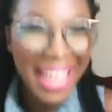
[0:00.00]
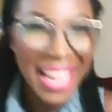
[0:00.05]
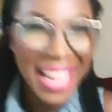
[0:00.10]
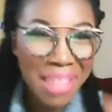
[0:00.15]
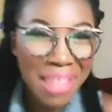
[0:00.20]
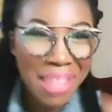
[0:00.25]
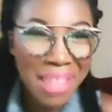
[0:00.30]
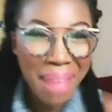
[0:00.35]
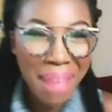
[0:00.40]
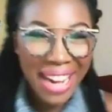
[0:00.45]

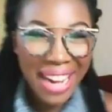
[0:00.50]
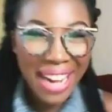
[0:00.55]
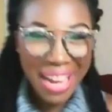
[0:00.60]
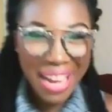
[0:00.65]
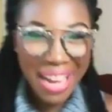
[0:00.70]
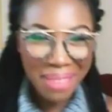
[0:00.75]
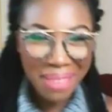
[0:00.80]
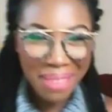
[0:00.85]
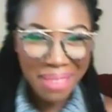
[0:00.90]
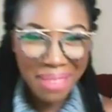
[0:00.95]
the
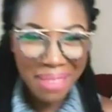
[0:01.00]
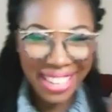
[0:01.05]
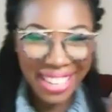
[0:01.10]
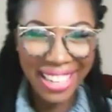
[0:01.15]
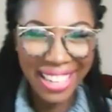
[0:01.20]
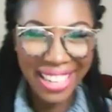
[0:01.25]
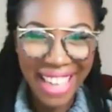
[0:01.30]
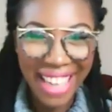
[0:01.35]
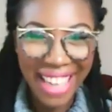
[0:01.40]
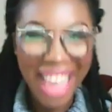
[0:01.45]
pandemic
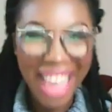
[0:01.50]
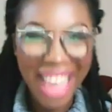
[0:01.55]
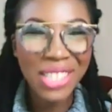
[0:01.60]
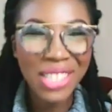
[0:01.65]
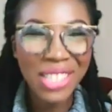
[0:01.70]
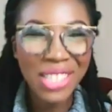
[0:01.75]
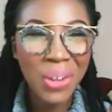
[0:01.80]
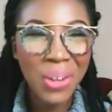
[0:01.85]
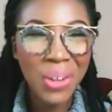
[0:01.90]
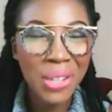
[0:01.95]
has
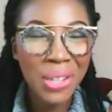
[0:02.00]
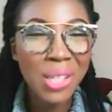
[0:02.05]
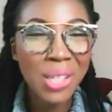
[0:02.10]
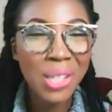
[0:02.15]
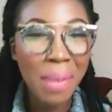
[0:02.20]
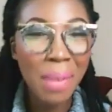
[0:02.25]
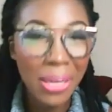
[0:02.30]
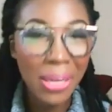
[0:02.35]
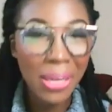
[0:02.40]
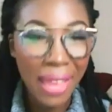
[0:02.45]
shown us so
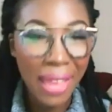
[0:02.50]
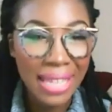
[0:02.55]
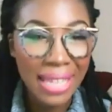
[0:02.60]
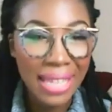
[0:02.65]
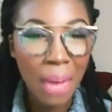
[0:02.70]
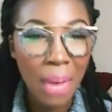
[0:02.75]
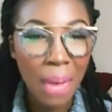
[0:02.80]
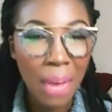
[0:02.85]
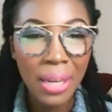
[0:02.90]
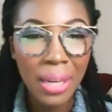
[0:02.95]
many things
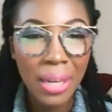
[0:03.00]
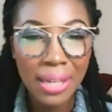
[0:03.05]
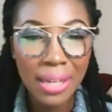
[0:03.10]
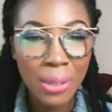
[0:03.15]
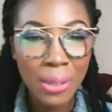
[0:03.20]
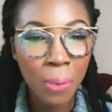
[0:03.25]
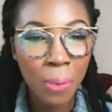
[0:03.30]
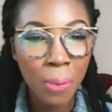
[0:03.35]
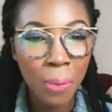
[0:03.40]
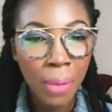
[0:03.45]
that we need
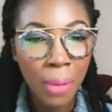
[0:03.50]
to